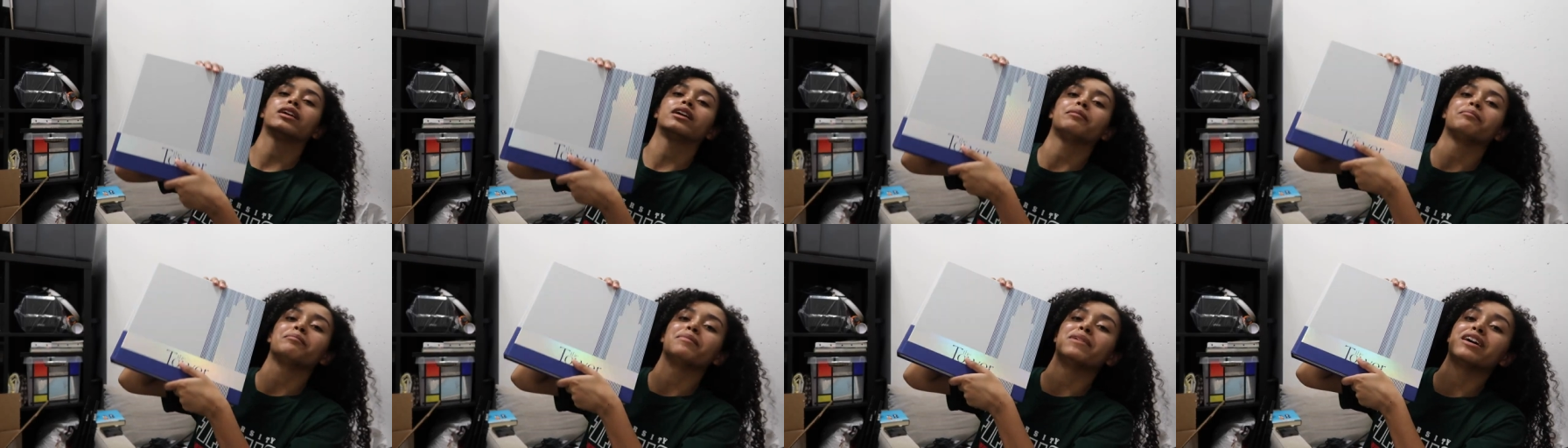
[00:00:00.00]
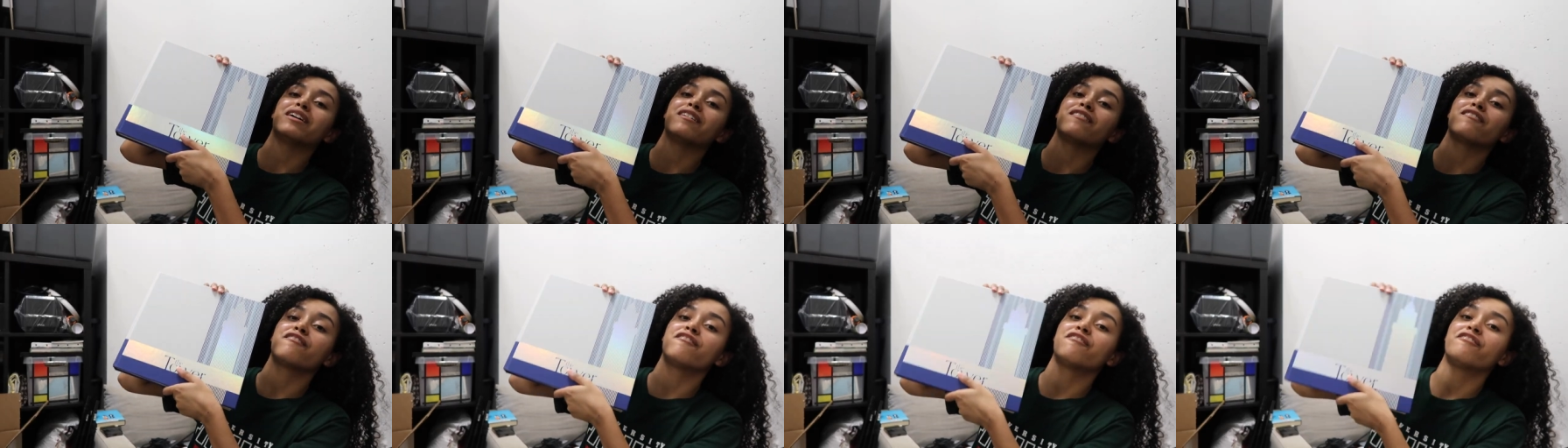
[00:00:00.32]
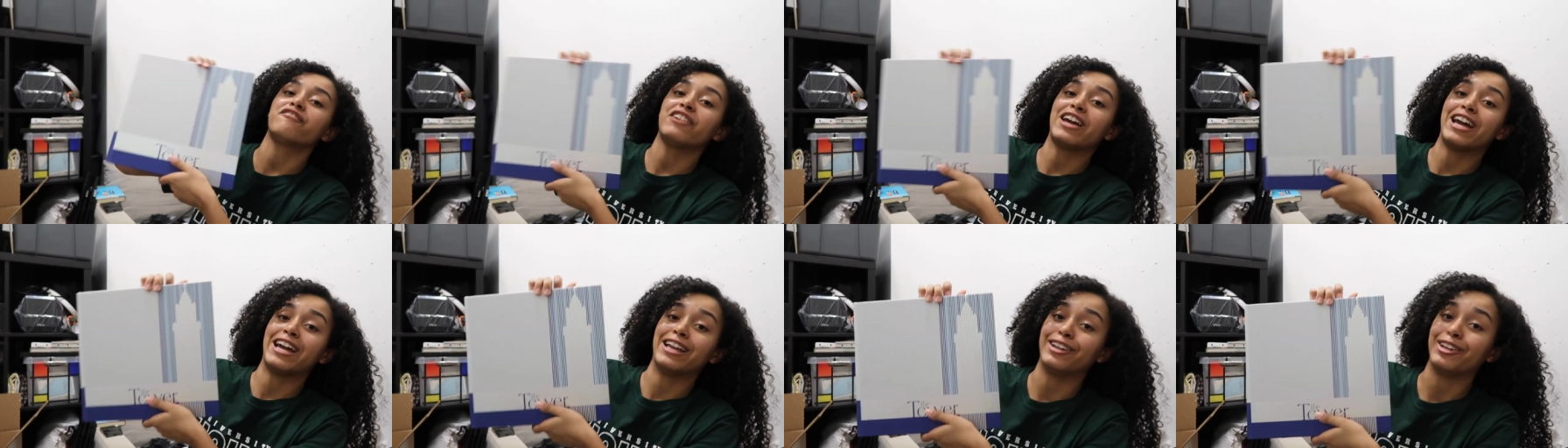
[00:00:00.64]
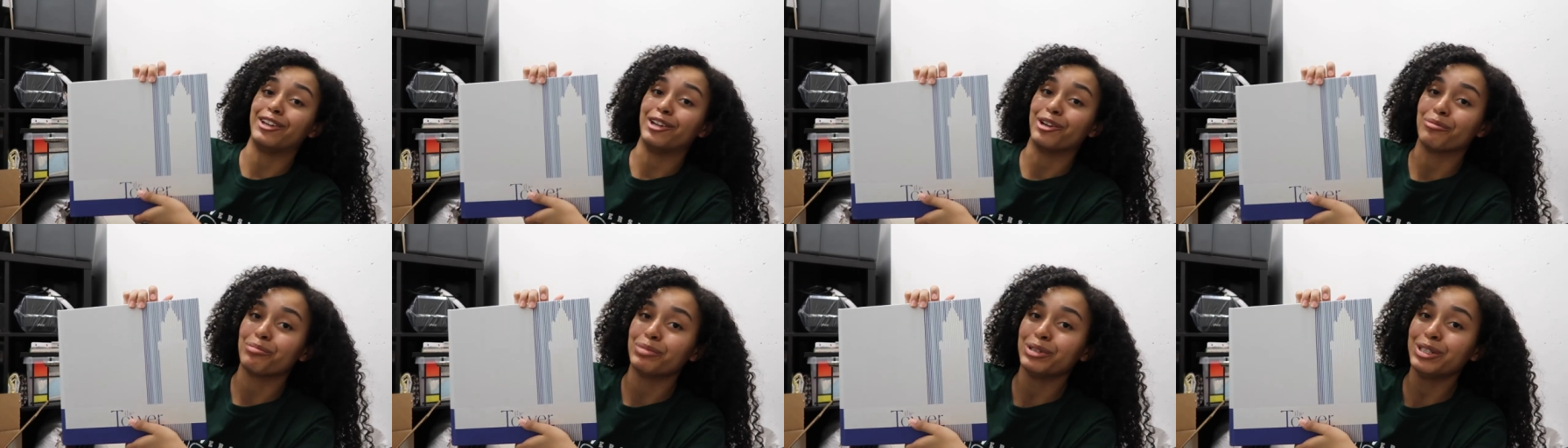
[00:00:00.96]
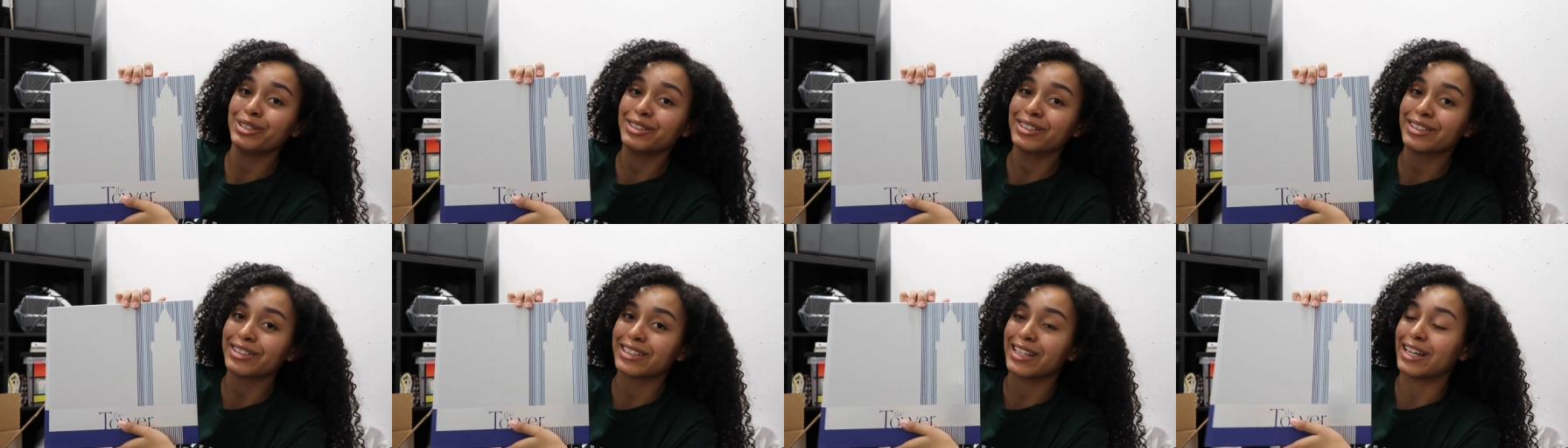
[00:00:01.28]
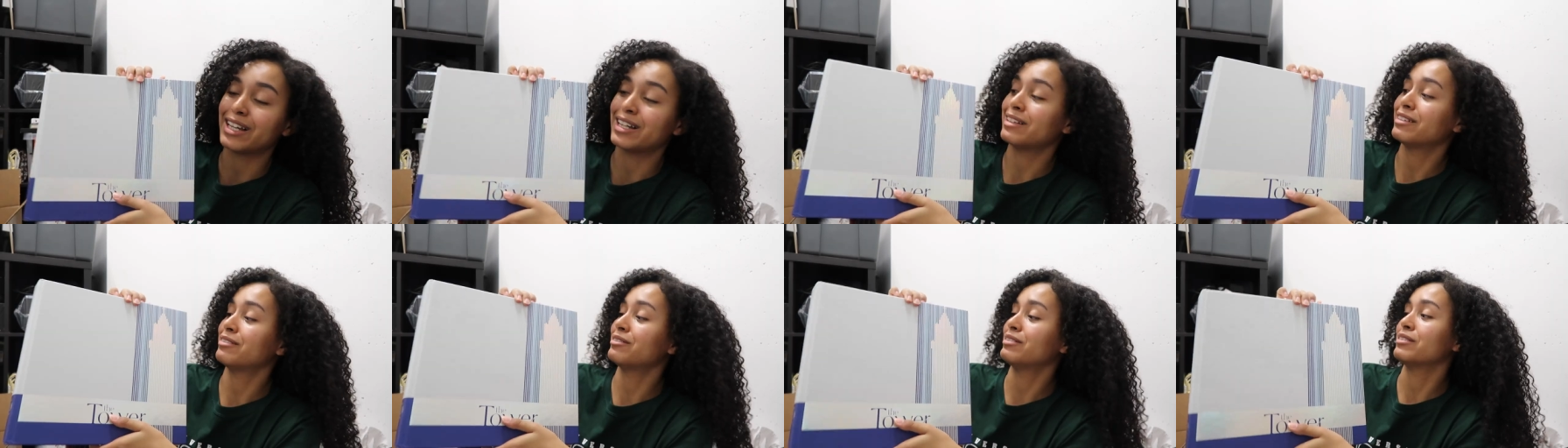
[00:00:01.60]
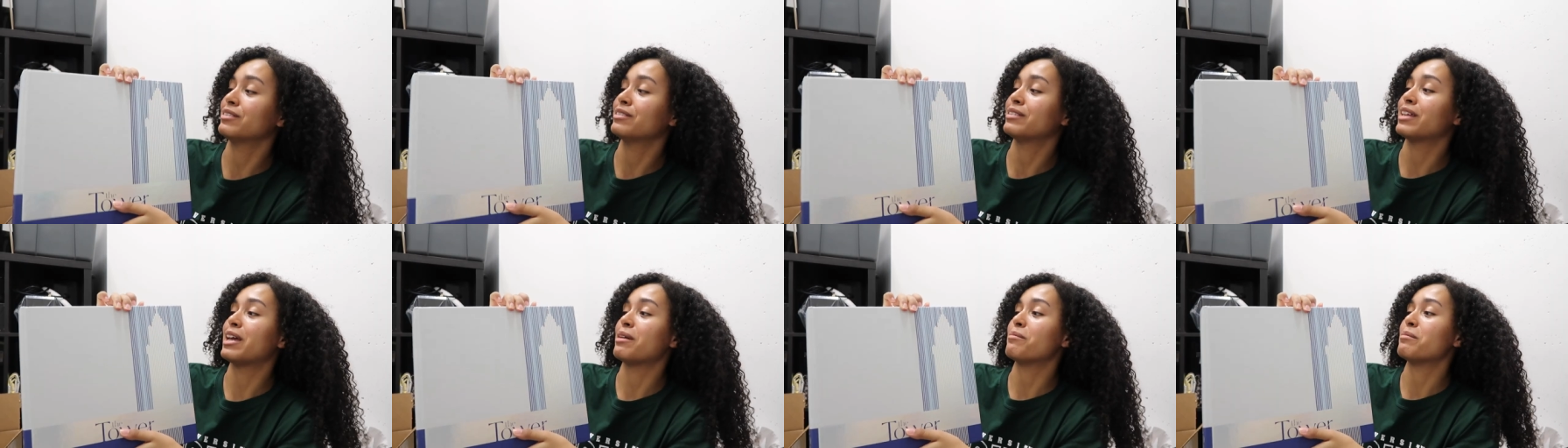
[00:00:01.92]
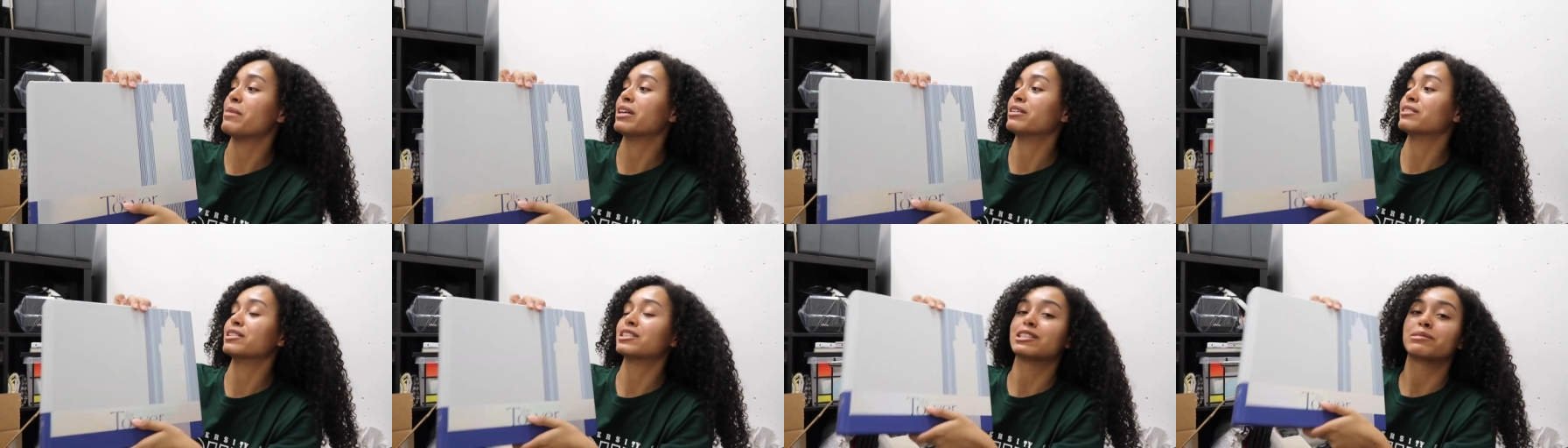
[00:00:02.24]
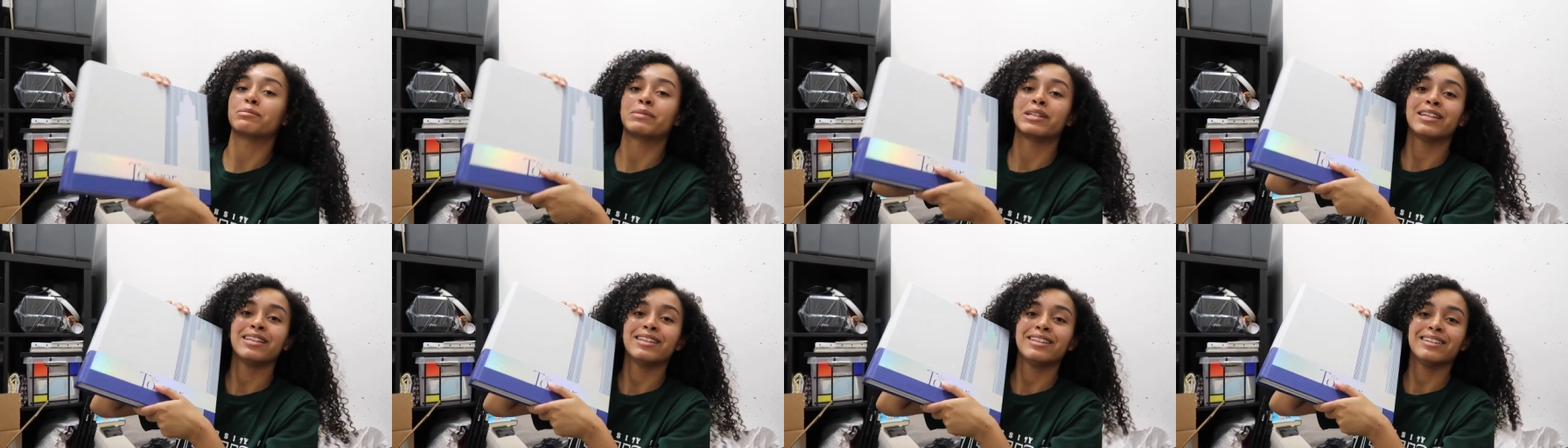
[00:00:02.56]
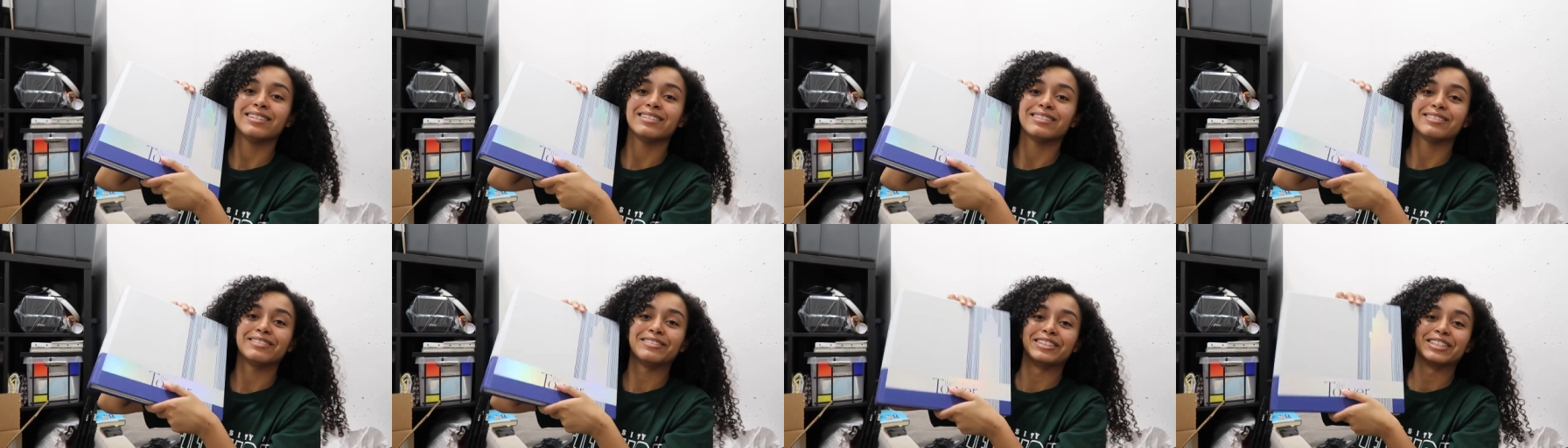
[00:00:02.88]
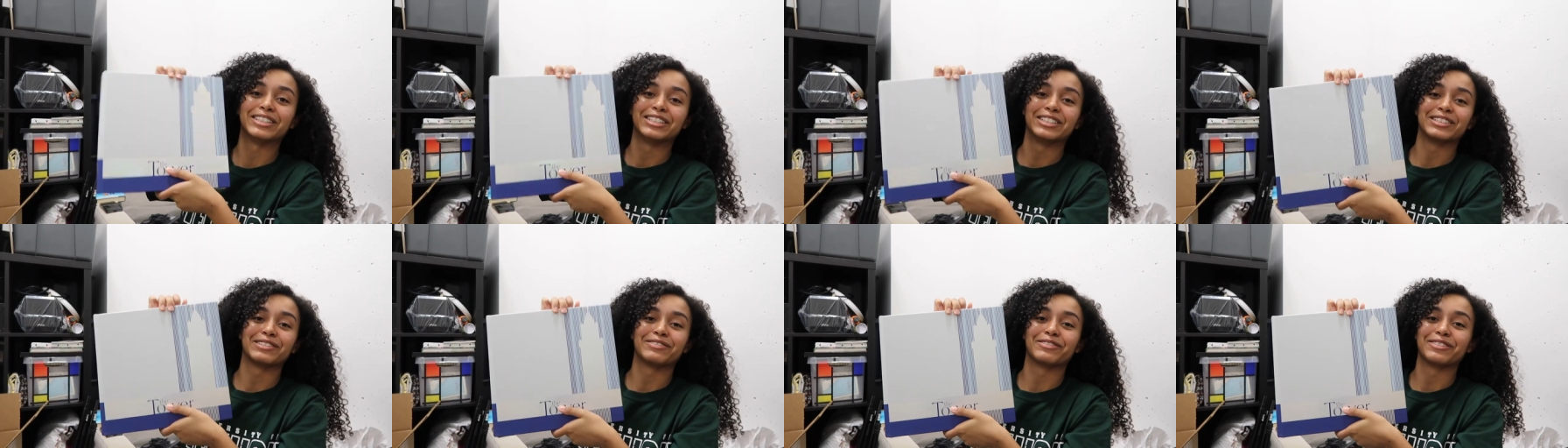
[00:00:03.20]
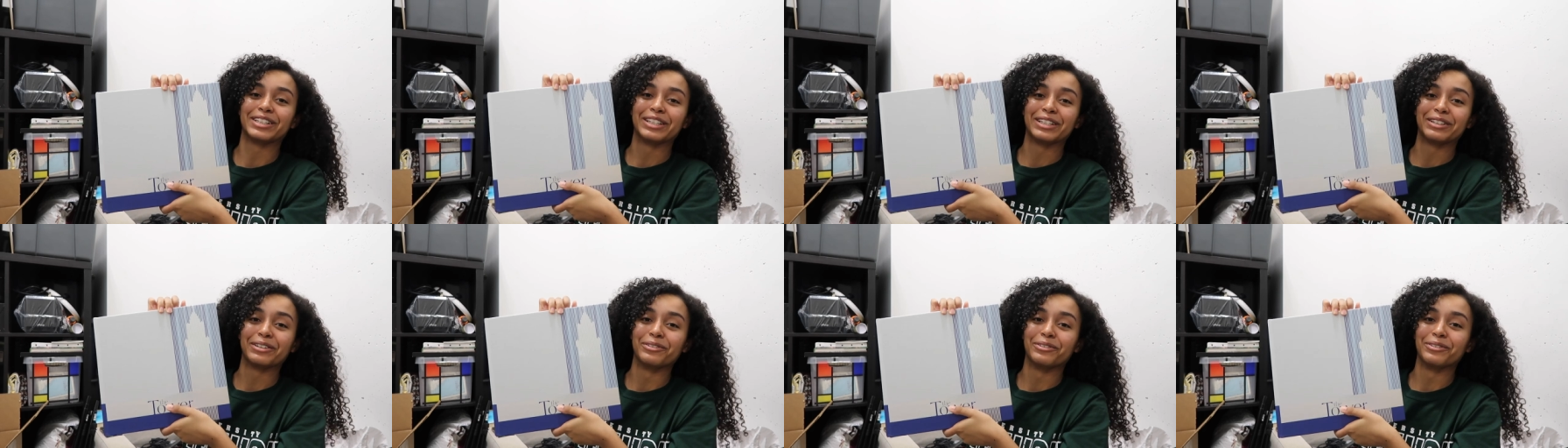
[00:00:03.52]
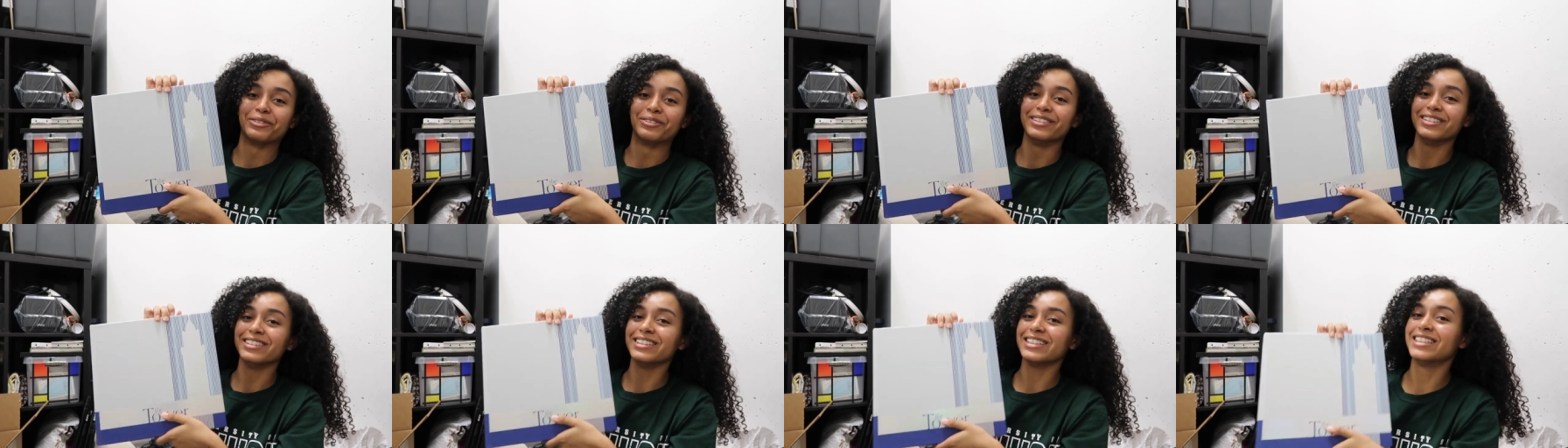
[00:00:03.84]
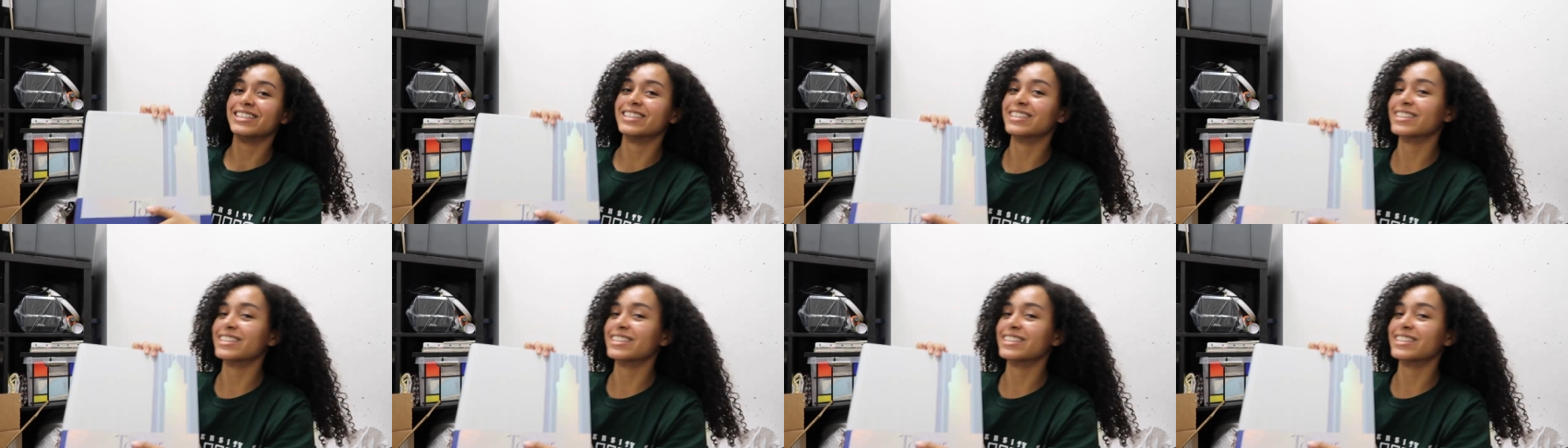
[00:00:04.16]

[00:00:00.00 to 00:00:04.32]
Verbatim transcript: My fat yearbook that they mailed to me, which is really cool.